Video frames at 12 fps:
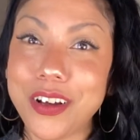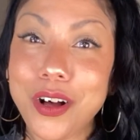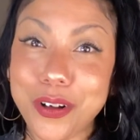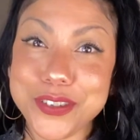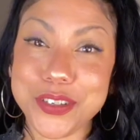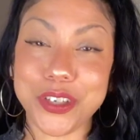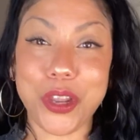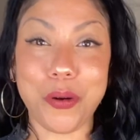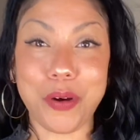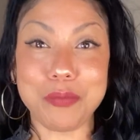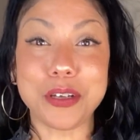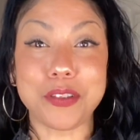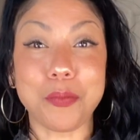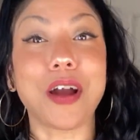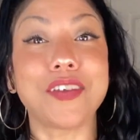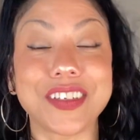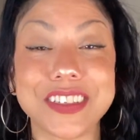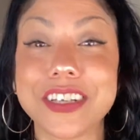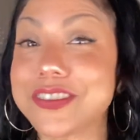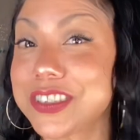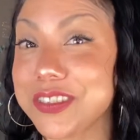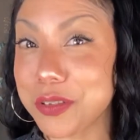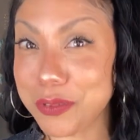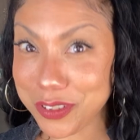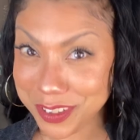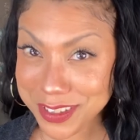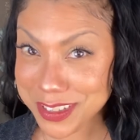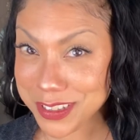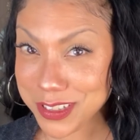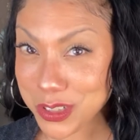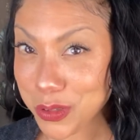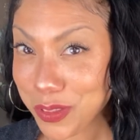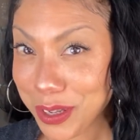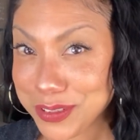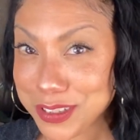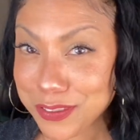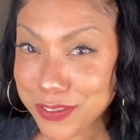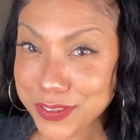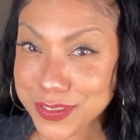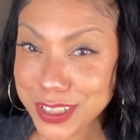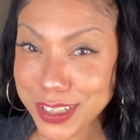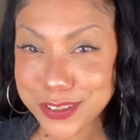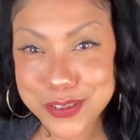Also, I've been in the private intelligence community since 2015.